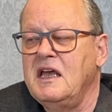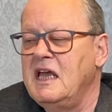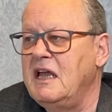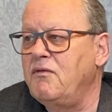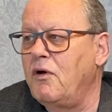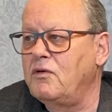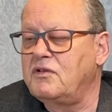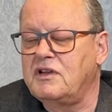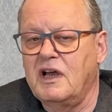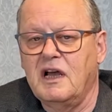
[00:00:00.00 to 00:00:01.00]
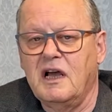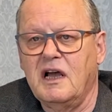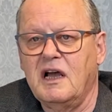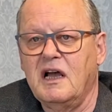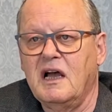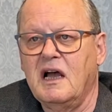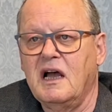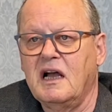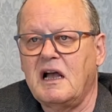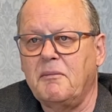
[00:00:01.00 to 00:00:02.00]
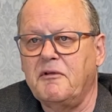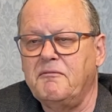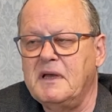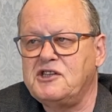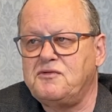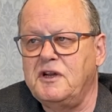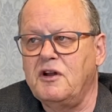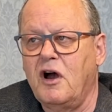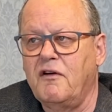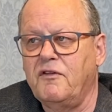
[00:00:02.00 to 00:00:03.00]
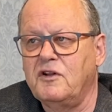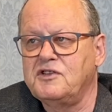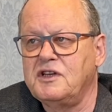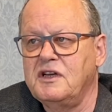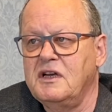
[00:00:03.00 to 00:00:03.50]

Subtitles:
he wrote a couple of mystery novels,